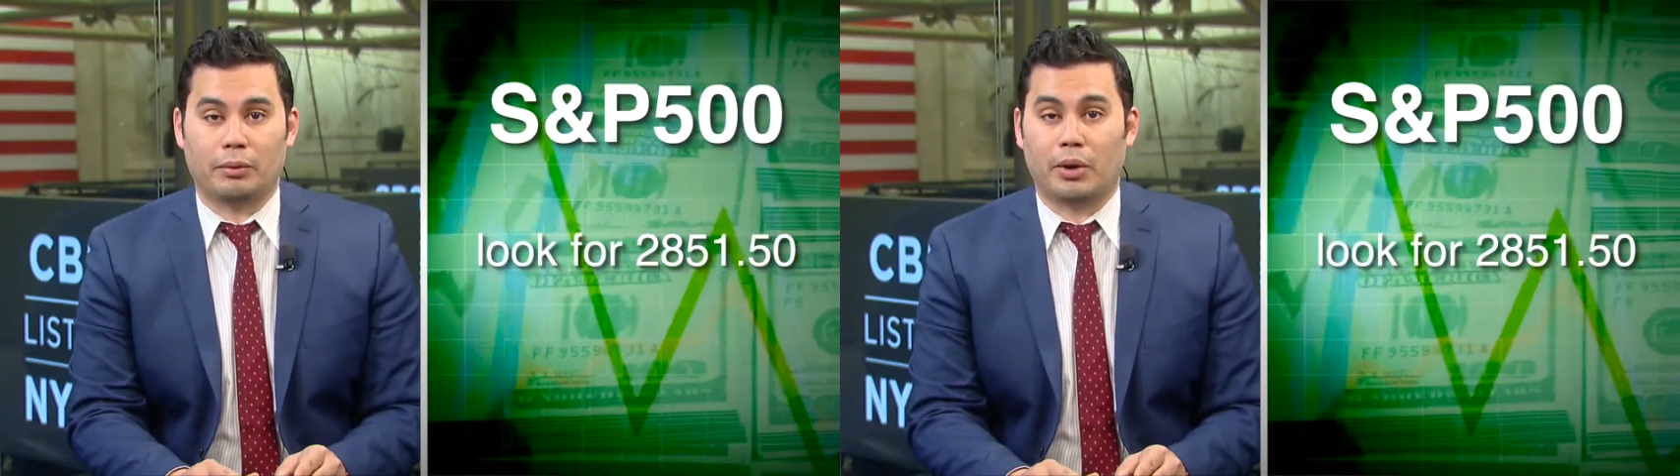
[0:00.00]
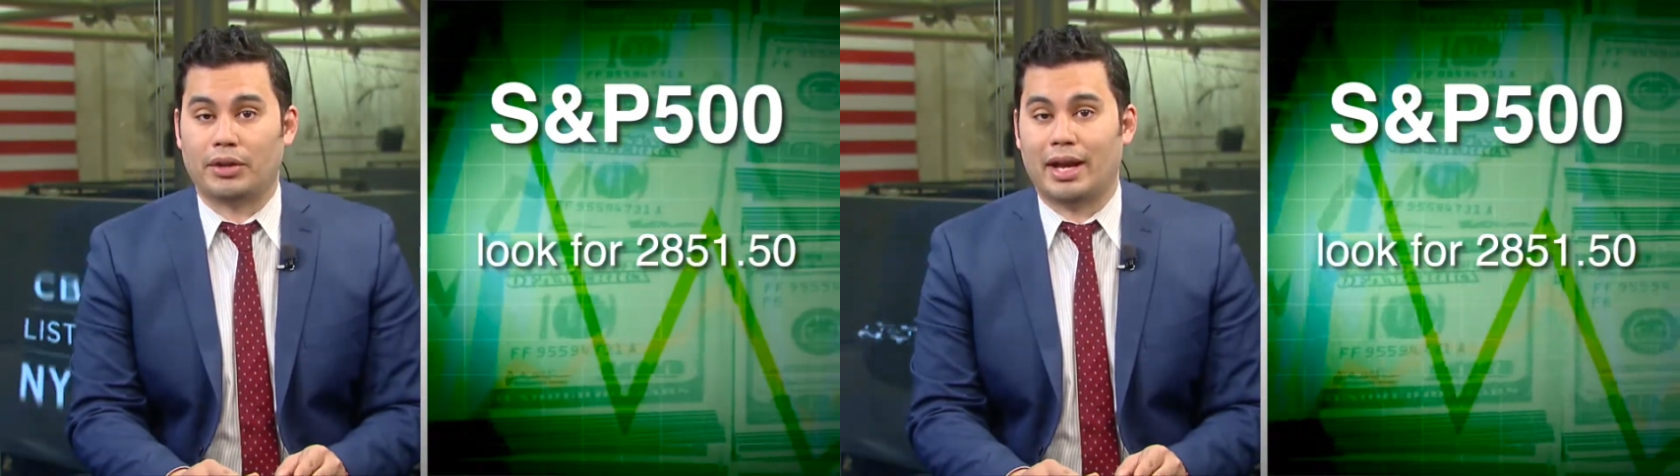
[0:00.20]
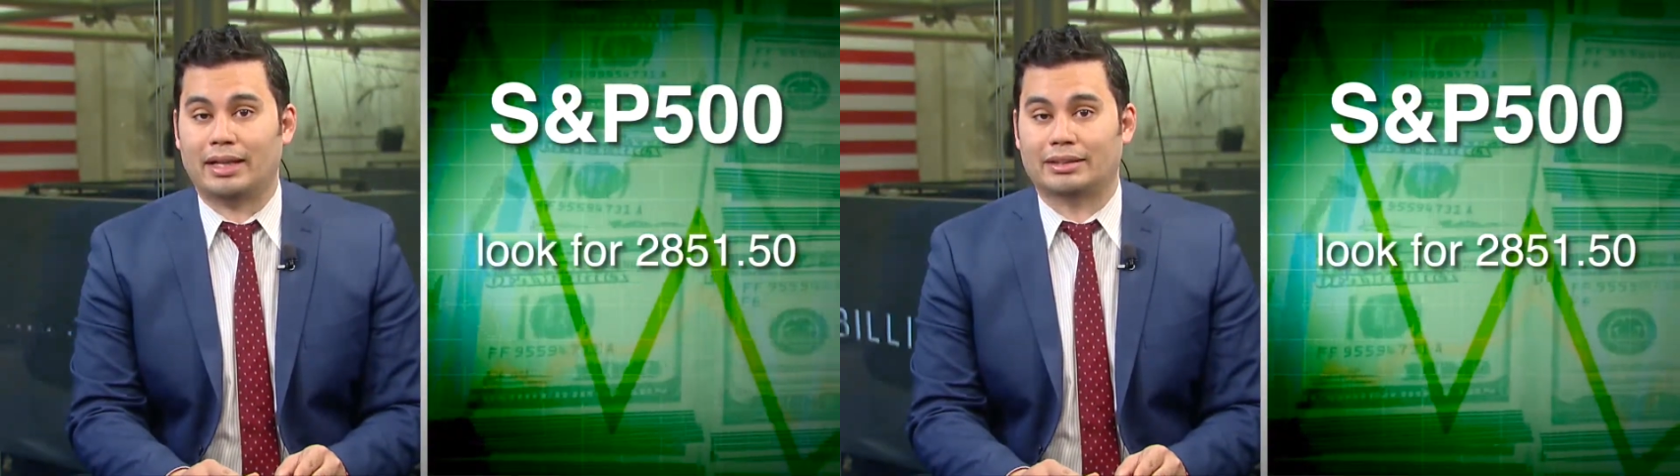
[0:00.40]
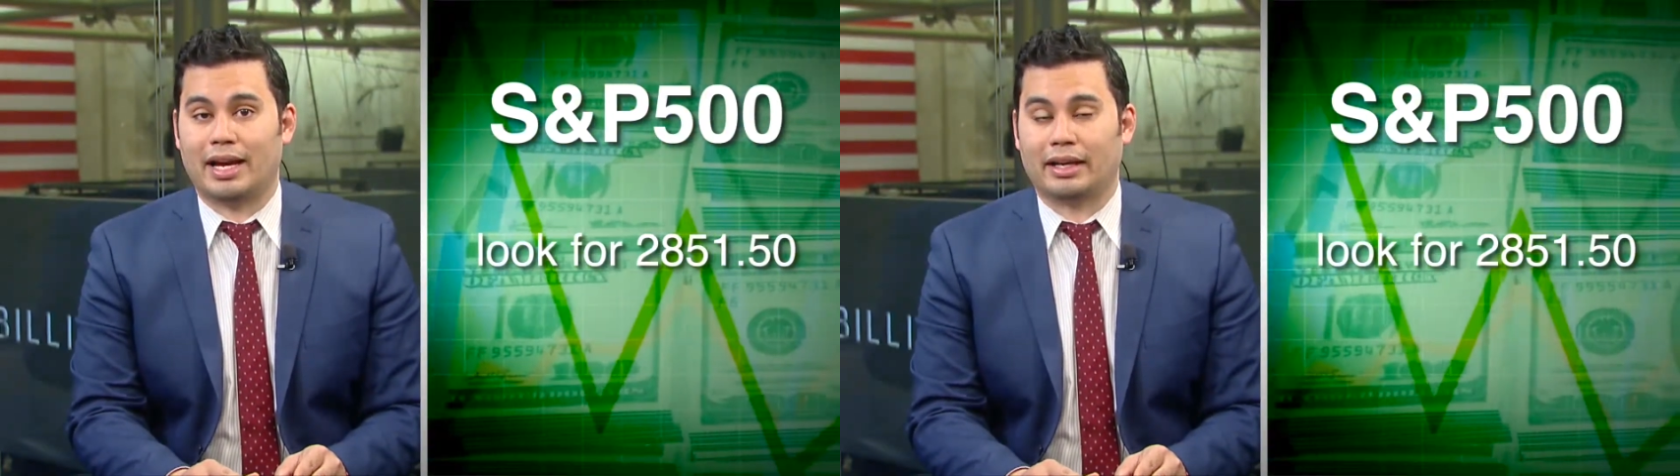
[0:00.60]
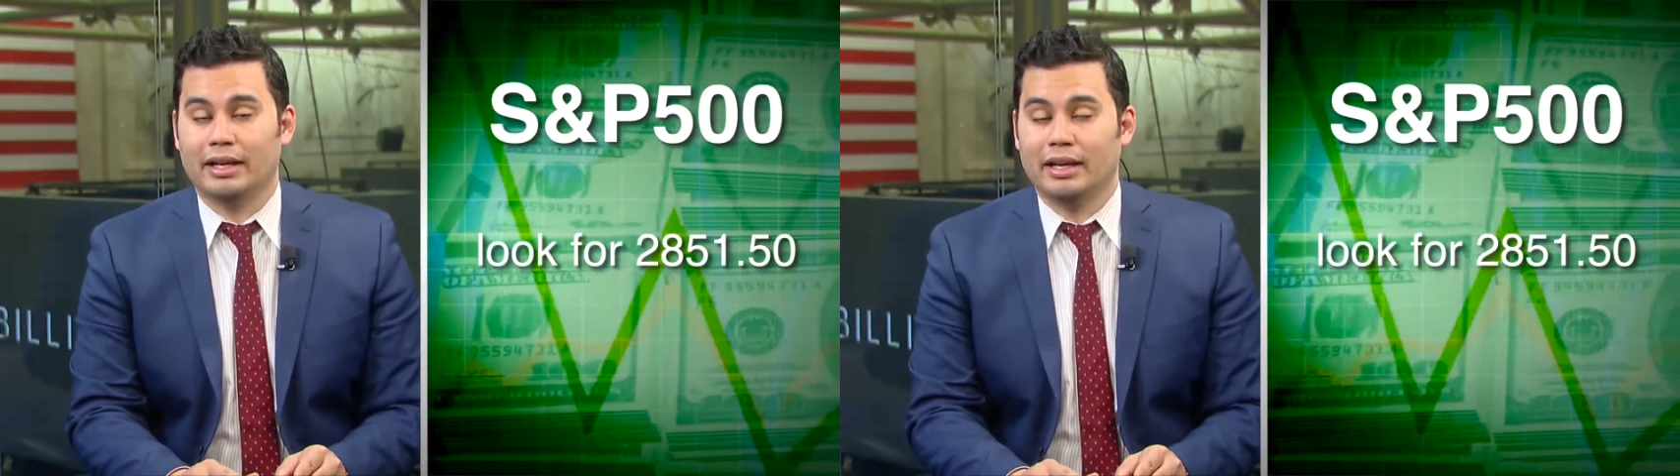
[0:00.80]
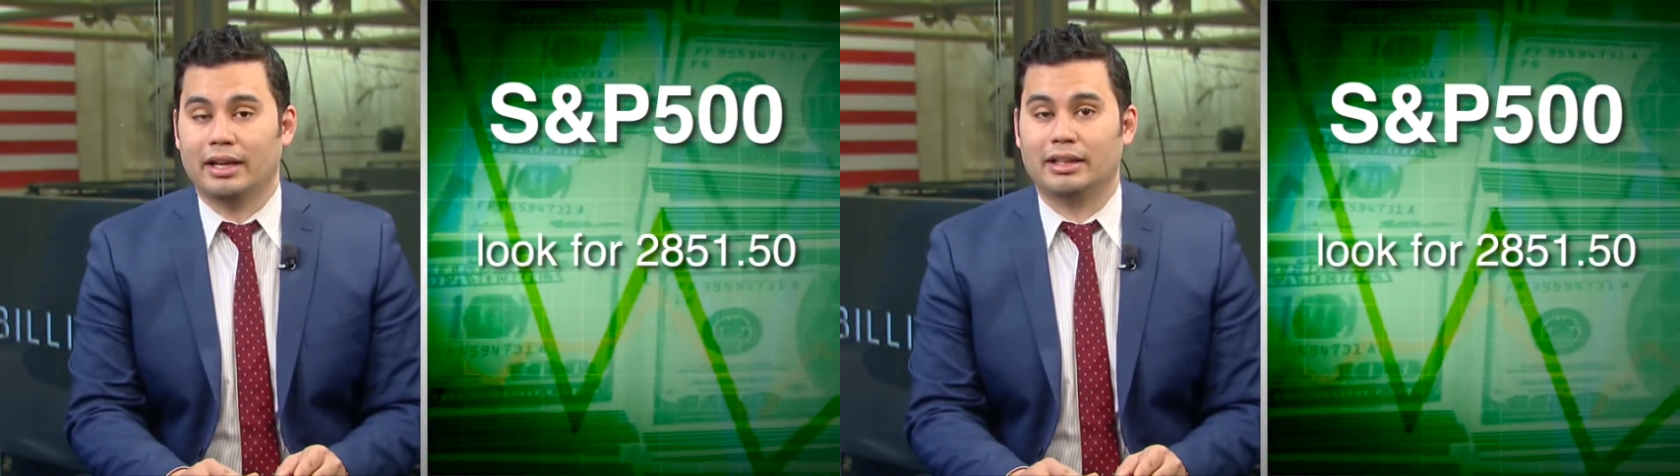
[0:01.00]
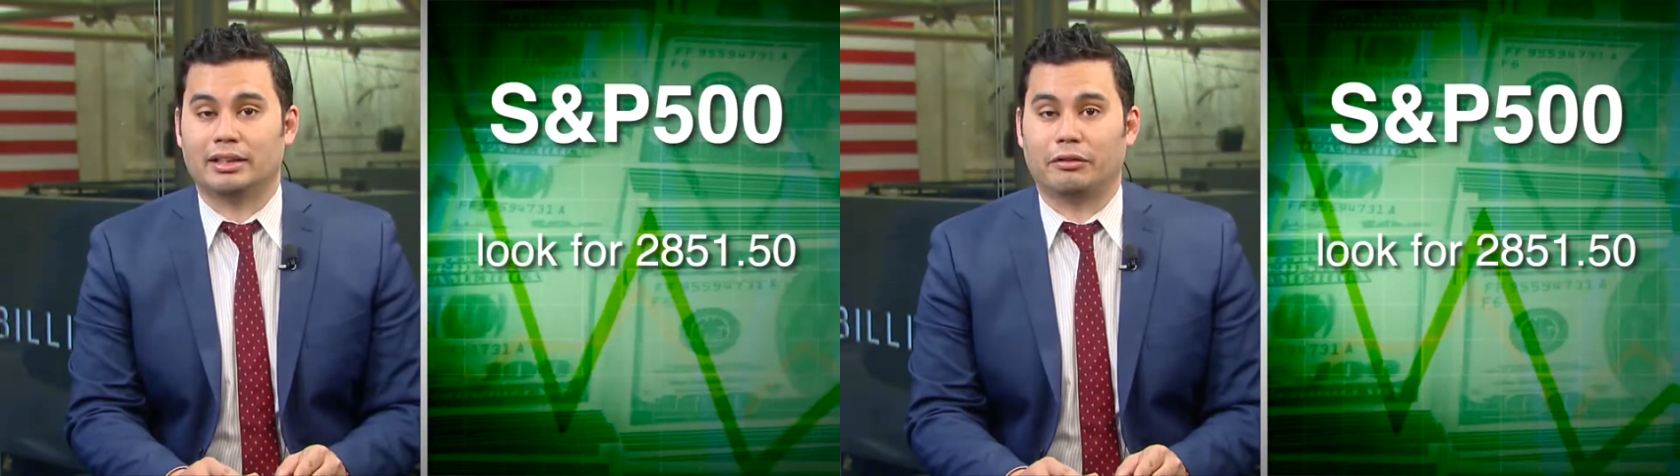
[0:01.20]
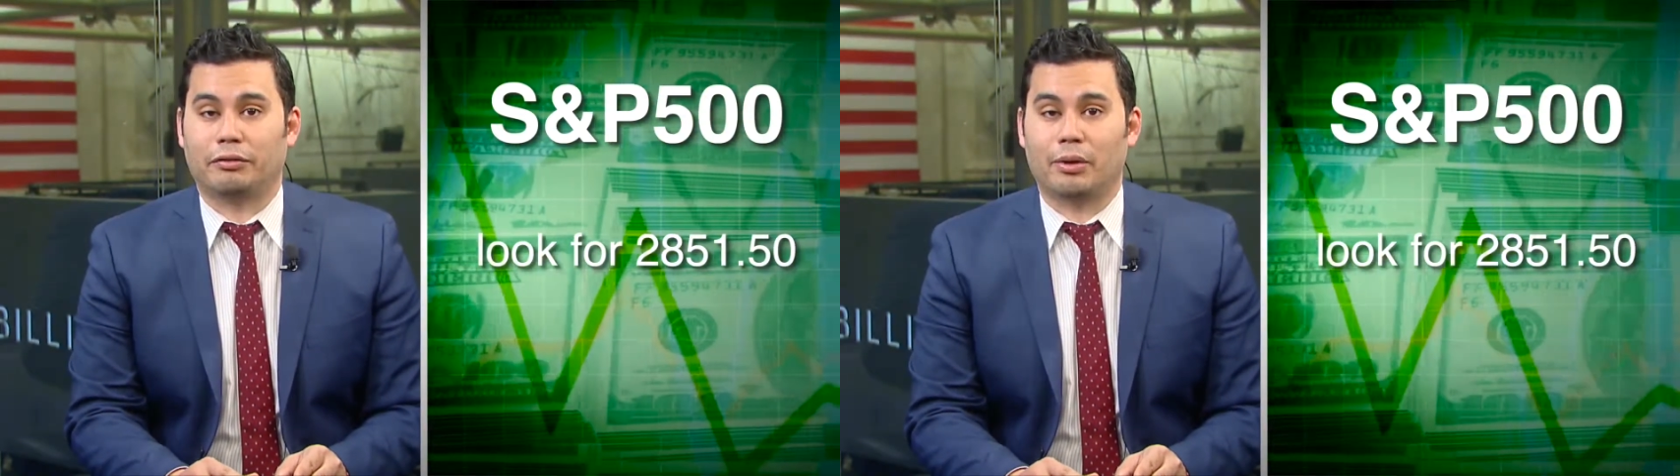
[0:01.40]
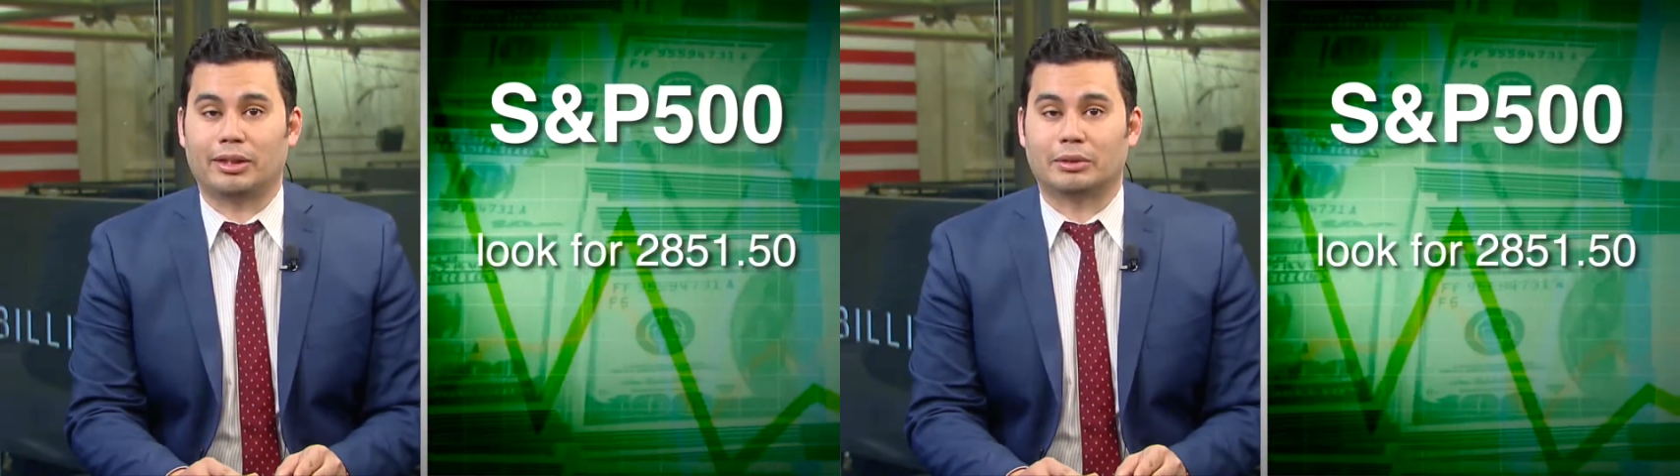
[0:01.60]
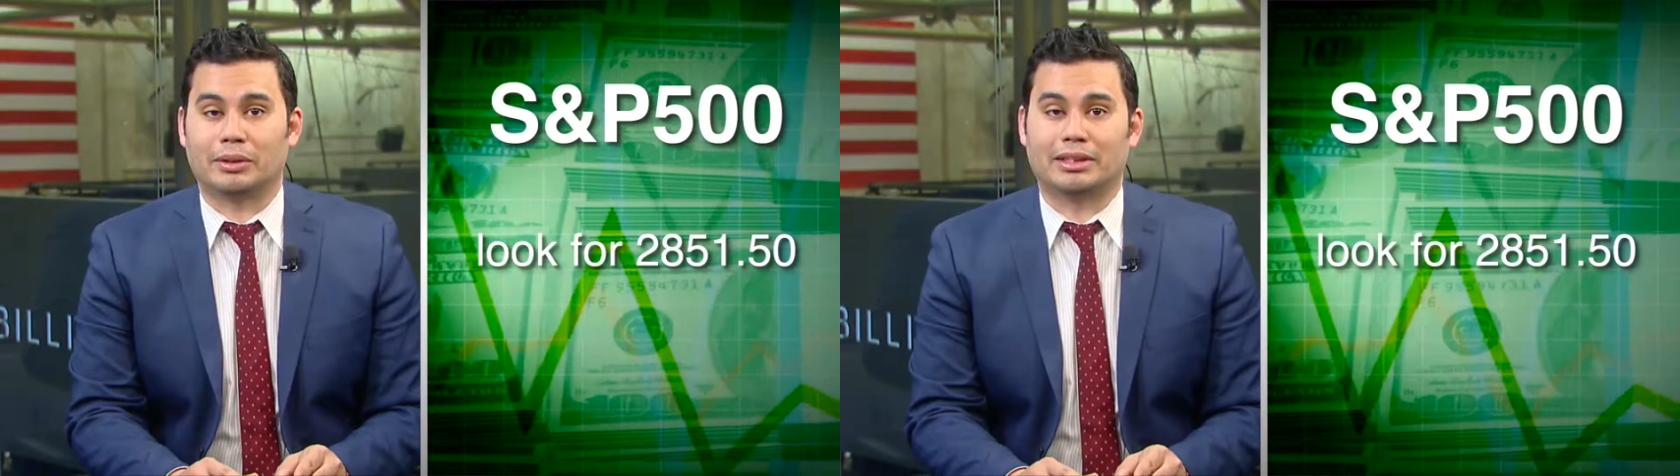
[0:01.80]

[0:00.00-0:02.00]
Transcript: while the Nasdaq is in focus with